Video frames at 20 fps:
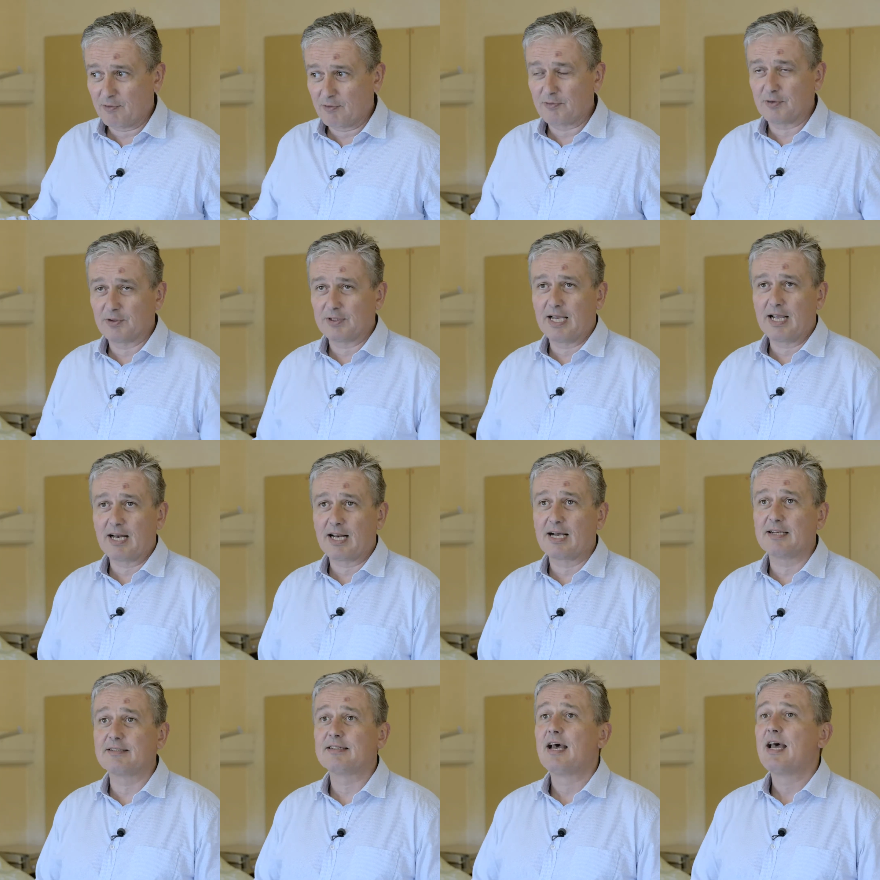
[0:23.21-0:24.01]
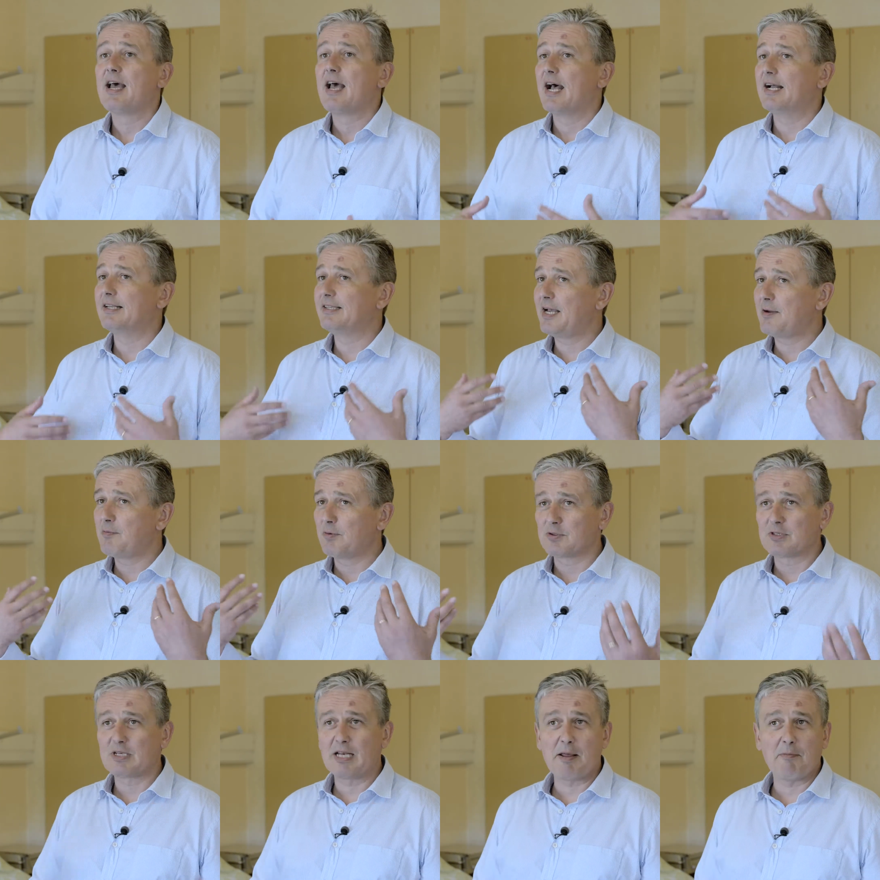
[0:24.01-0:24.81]
for daylight and they will
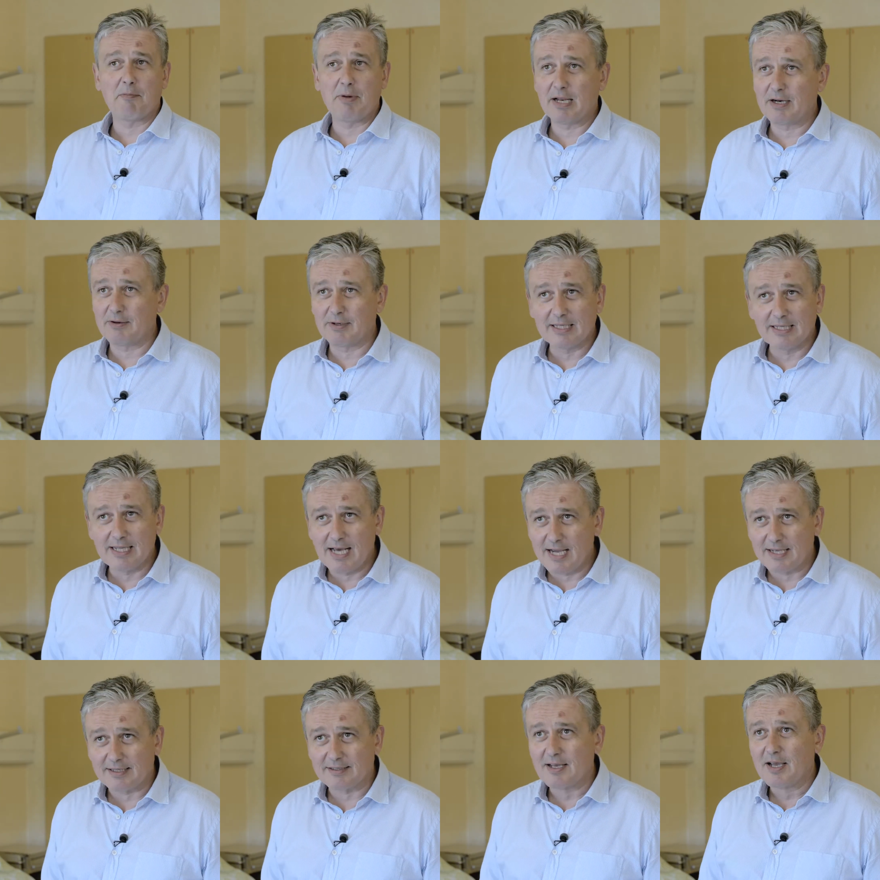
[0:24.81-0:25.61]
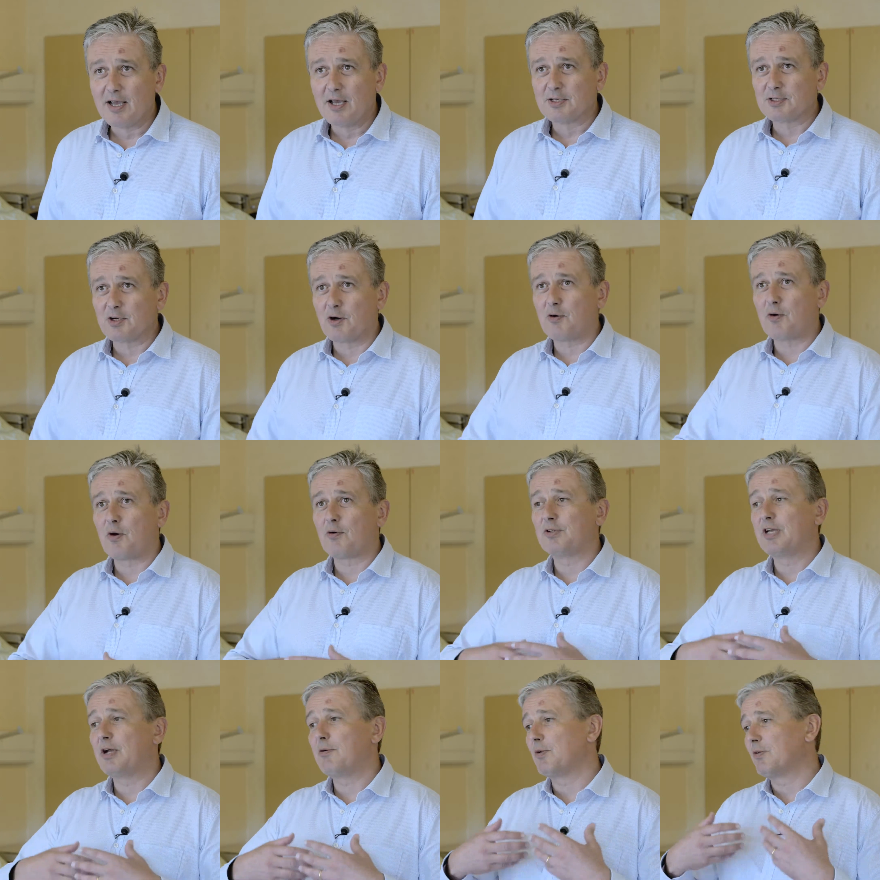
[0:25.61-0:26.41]
sleep better at night so of
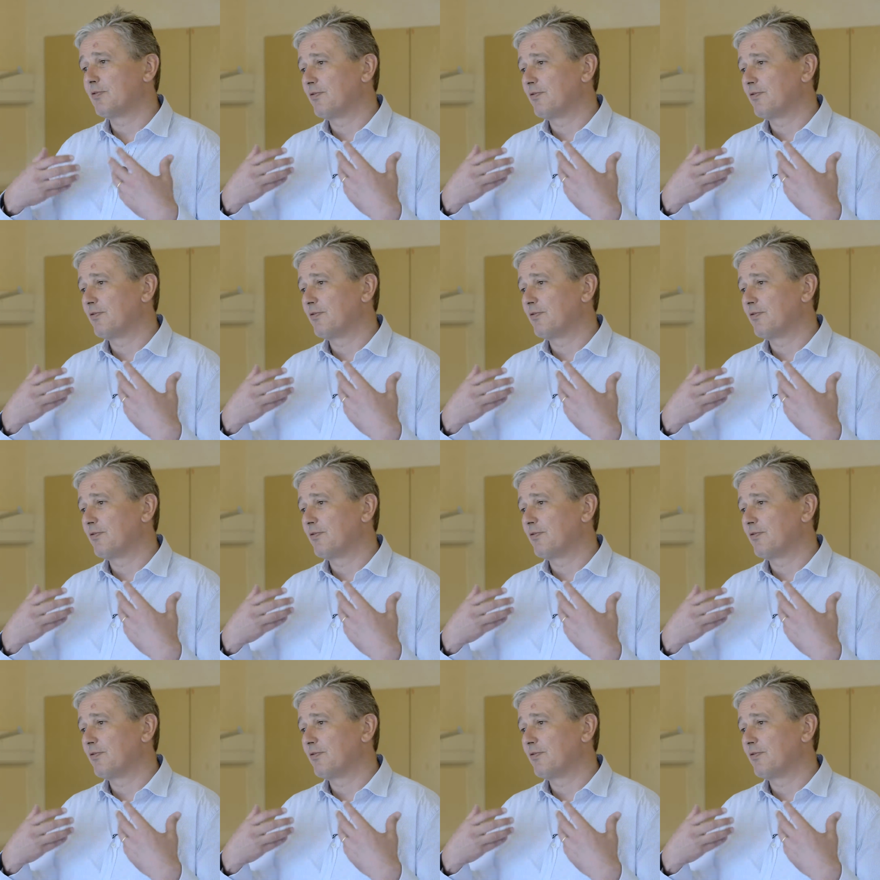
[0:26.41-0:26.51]
they will